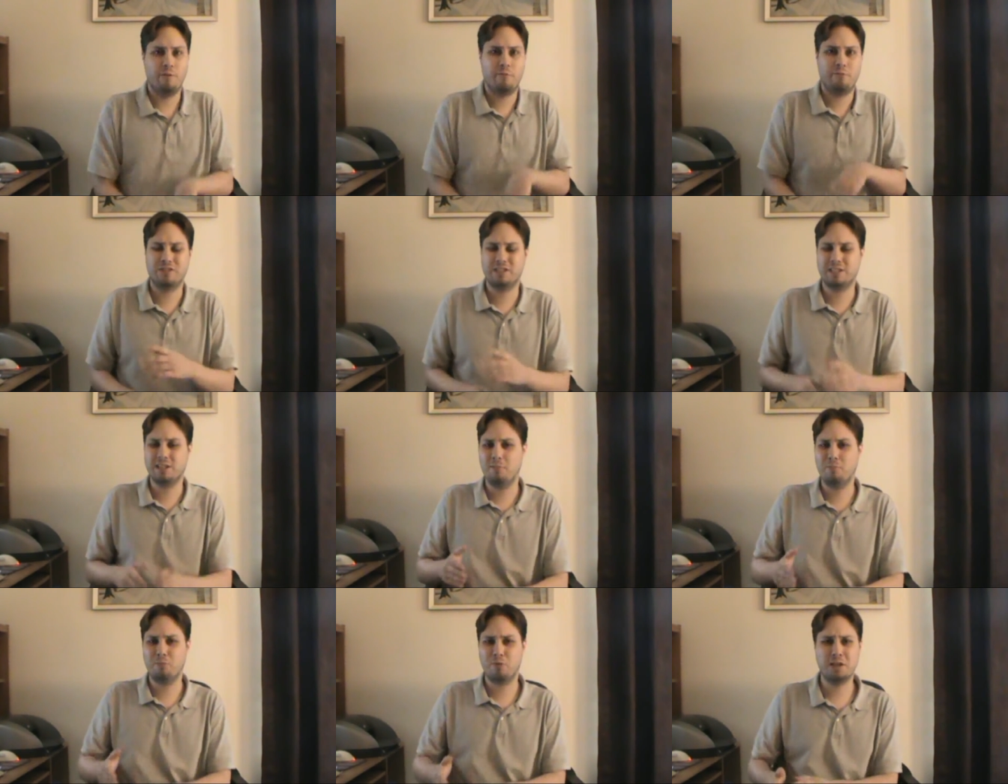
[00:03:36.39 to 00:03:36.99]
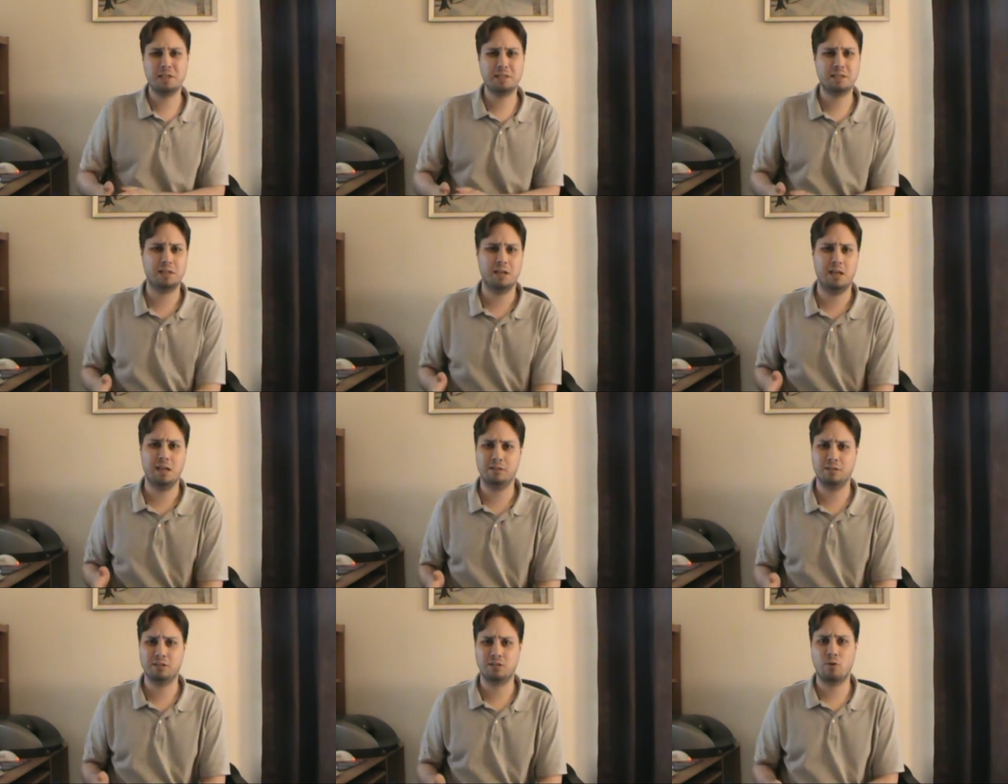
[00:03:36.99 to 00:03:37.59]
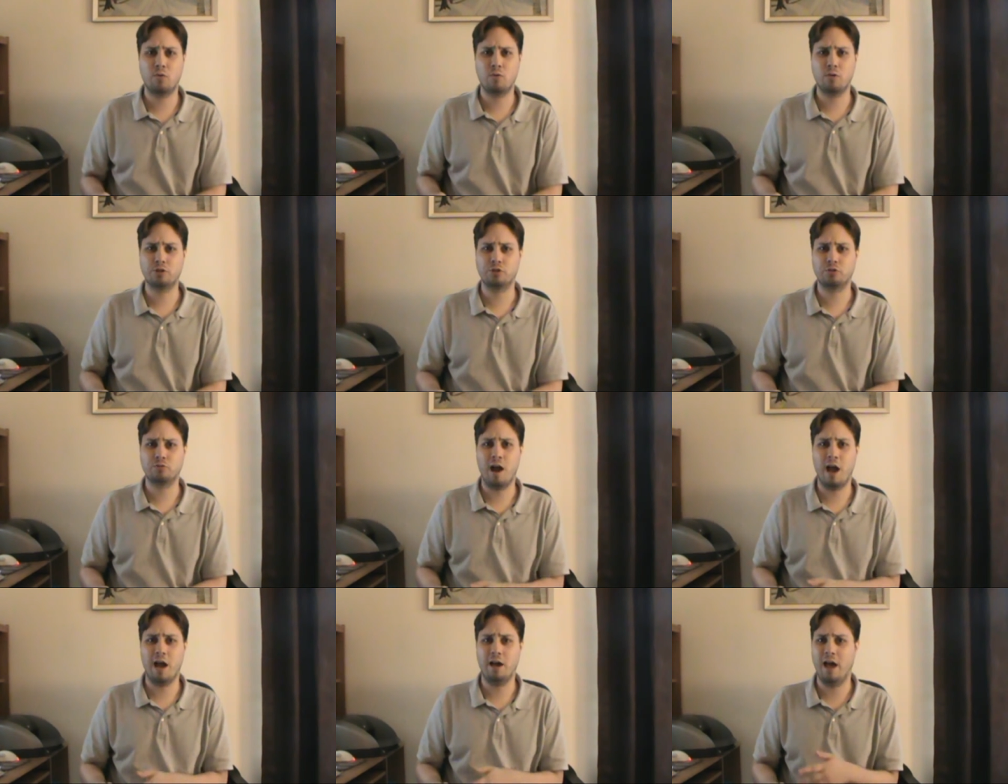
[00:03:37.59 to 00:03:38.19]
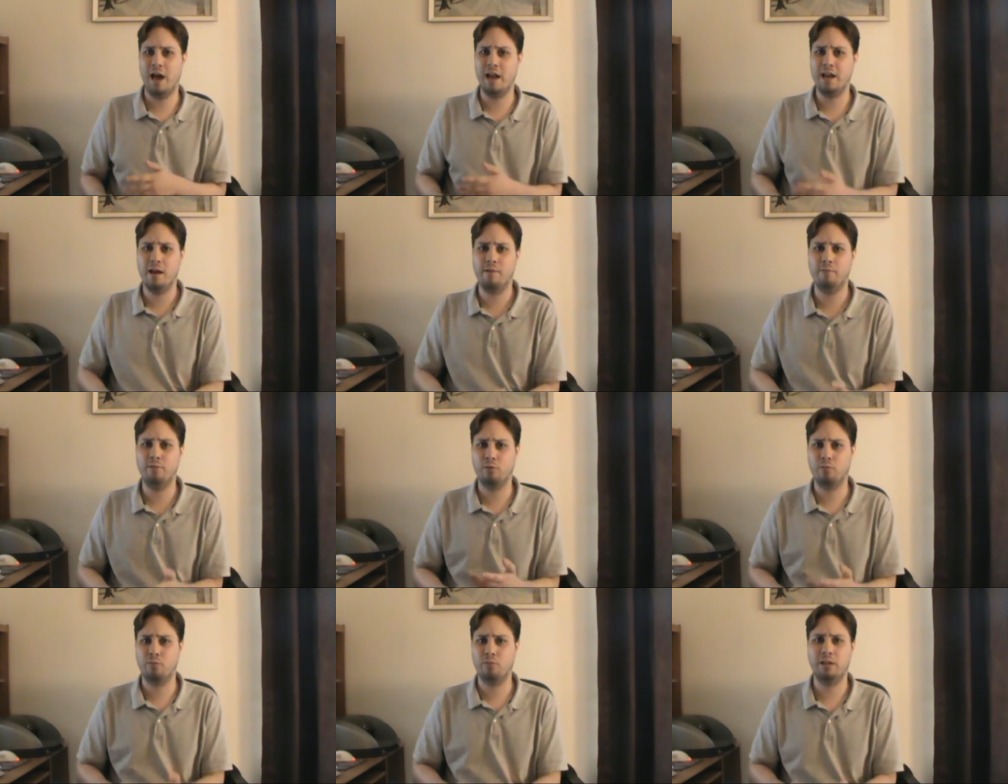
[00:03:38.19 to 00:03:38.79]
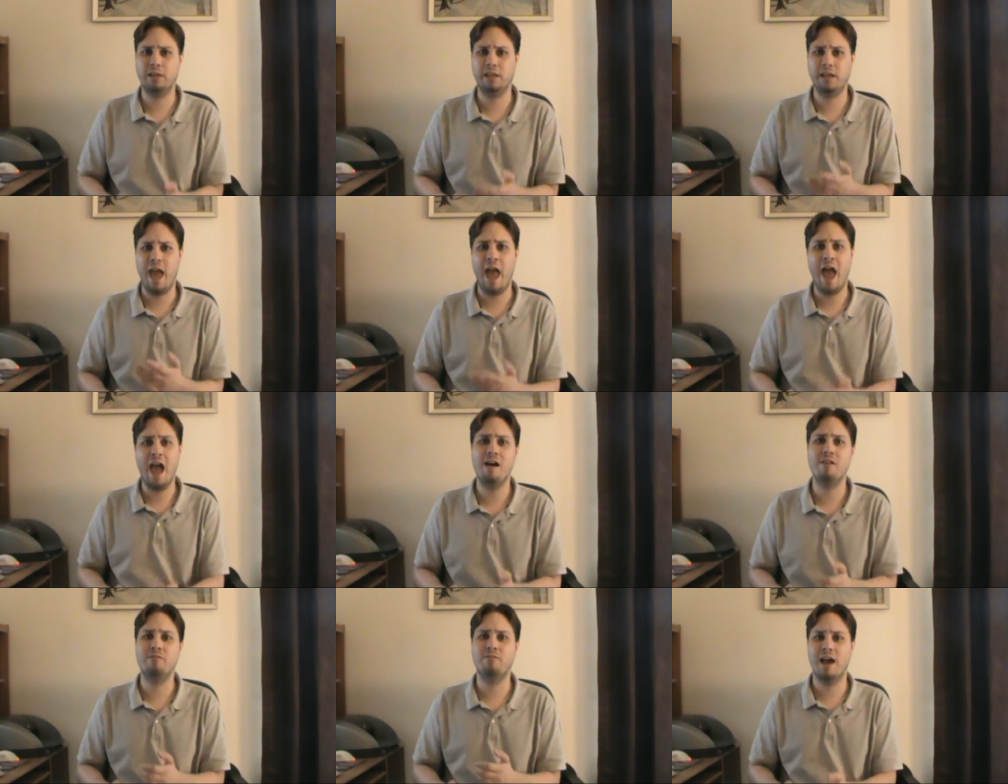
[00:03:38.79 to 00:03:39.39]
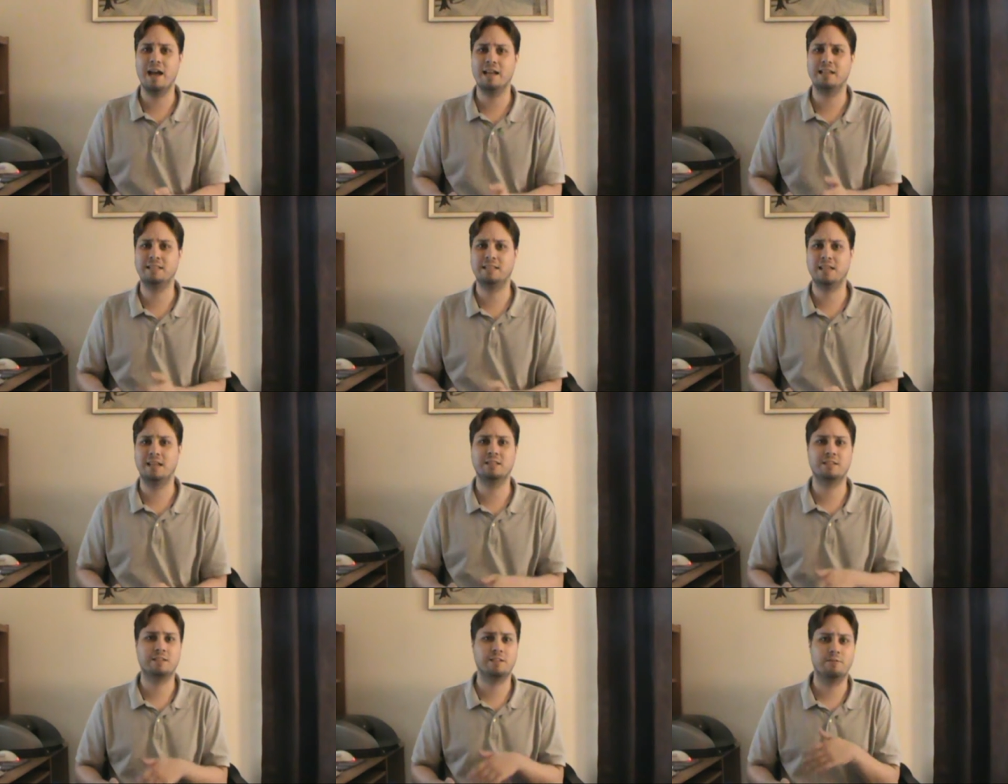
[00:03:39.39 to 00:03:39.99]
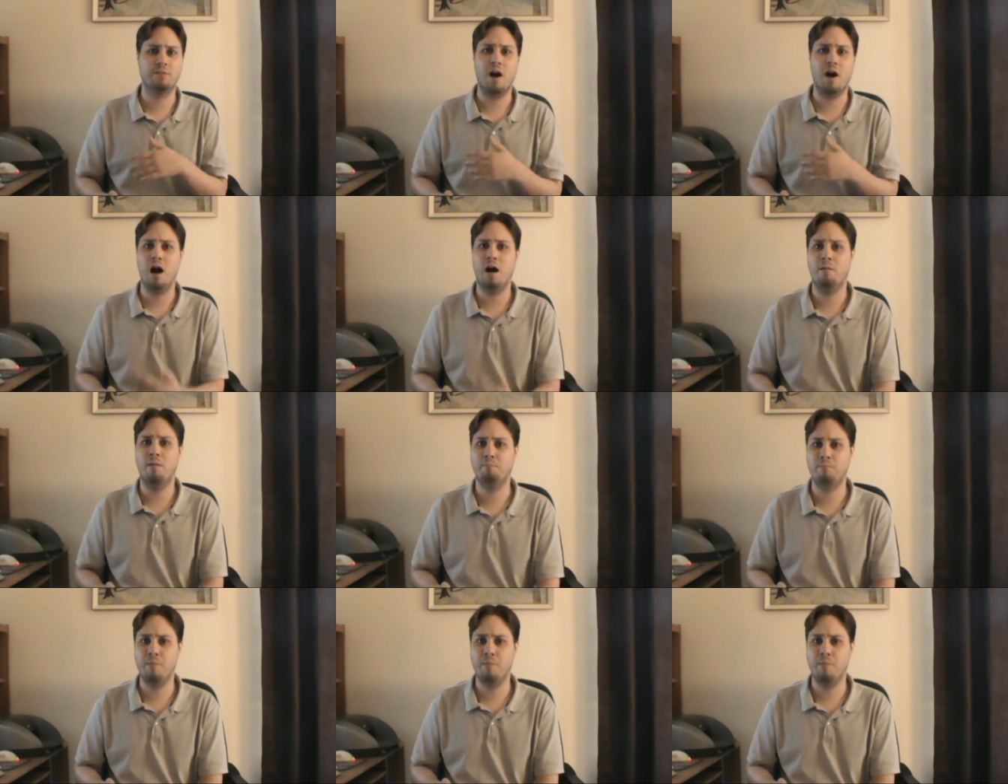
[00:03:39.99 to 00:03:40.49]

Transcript: But for some reason, in The Scorch Trial, I never really had that sense of